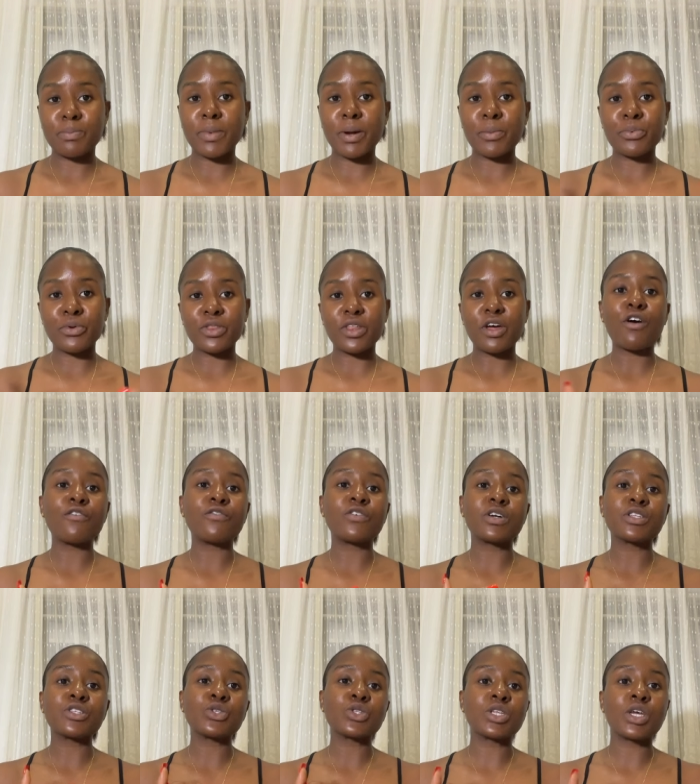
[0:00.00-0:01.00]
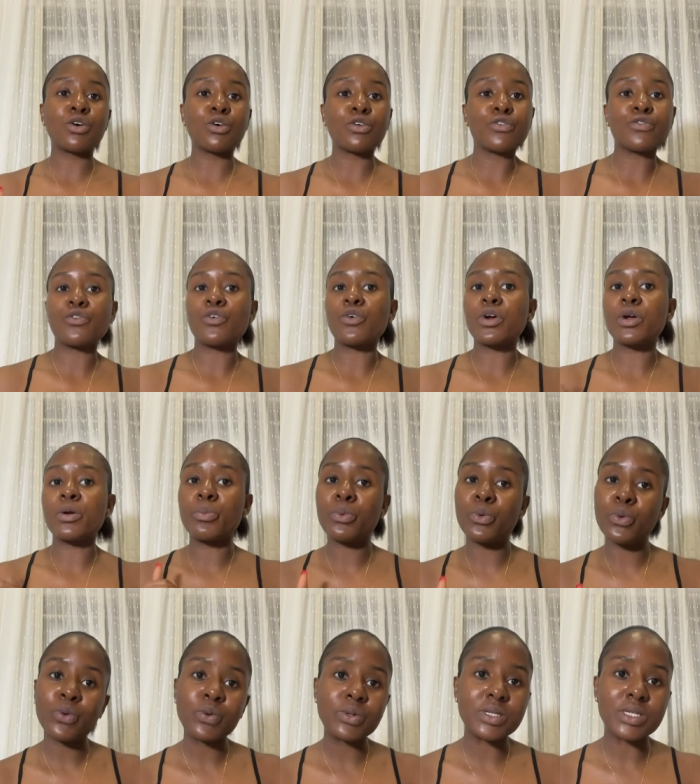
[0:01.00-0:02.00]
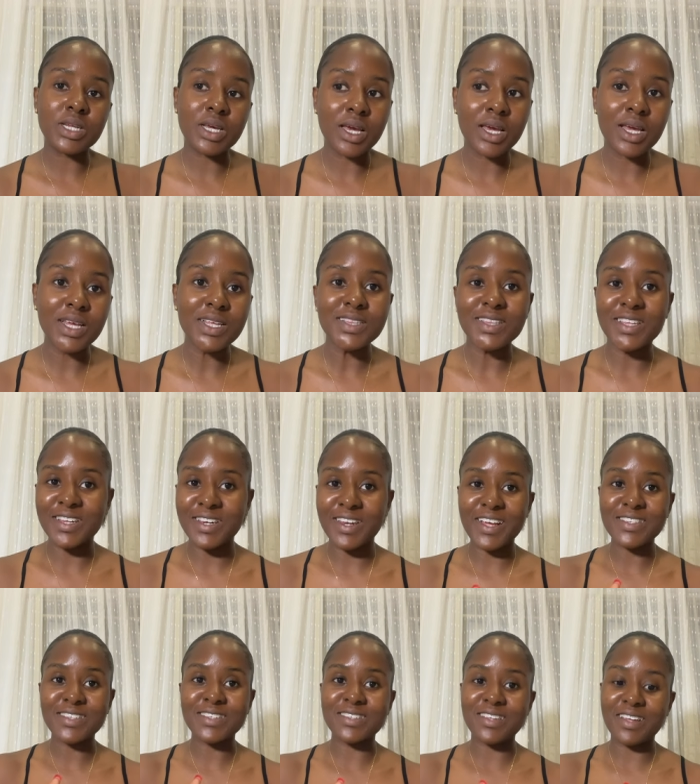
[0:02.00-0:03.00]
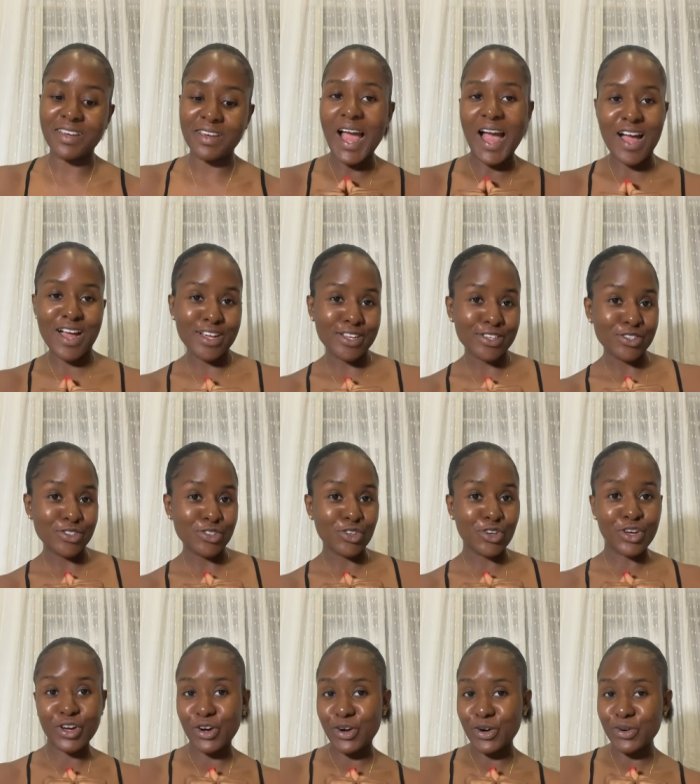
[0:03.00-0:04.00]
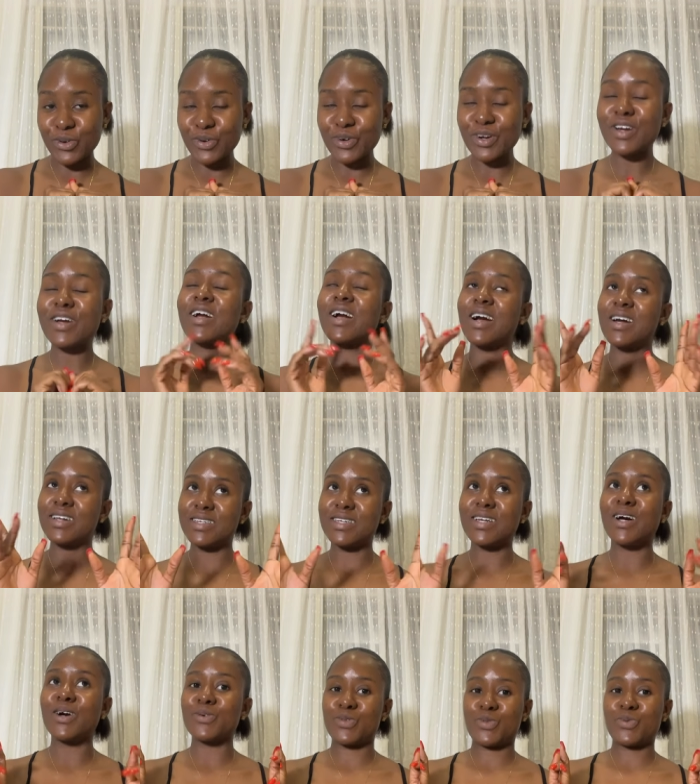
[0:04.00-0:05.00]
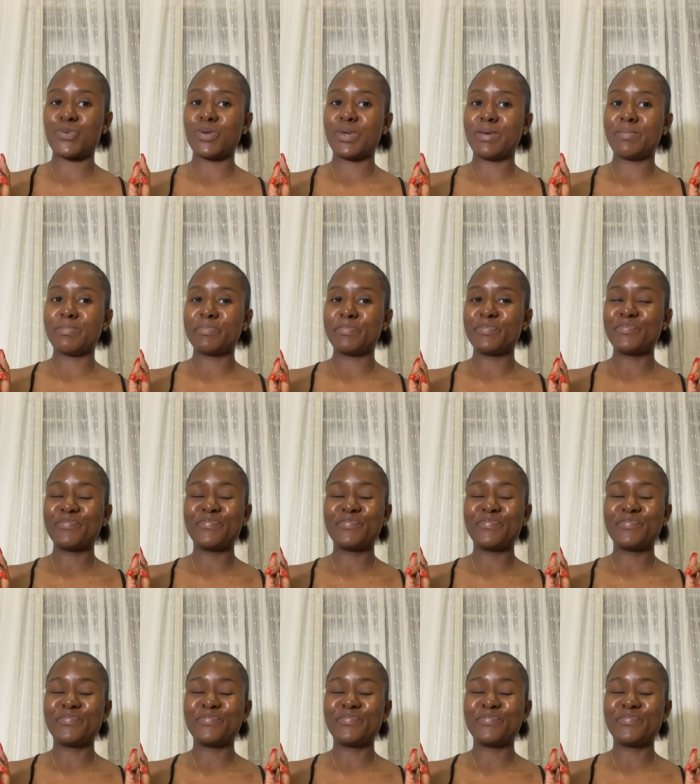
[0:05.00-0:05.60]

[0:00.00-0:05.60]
My brother offered to take us for a pool day the next day, and your girl can now swim.